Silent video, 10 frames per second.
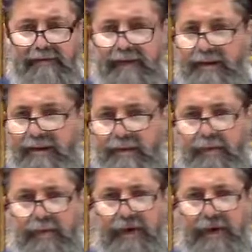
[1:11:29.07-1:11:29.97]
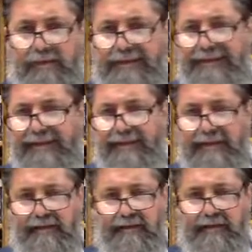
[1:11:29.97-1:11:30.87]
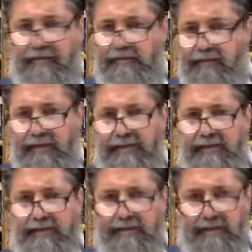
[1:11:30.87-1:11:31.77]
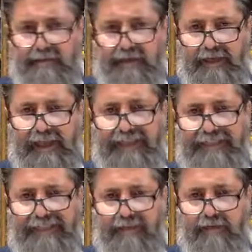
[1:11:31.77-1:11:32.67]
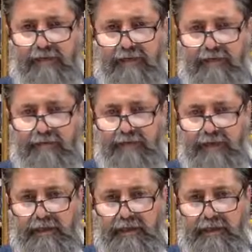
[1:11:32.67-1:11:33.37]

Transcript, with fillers: Many people will come and say things. No, don't listen to anybody. Listen to him.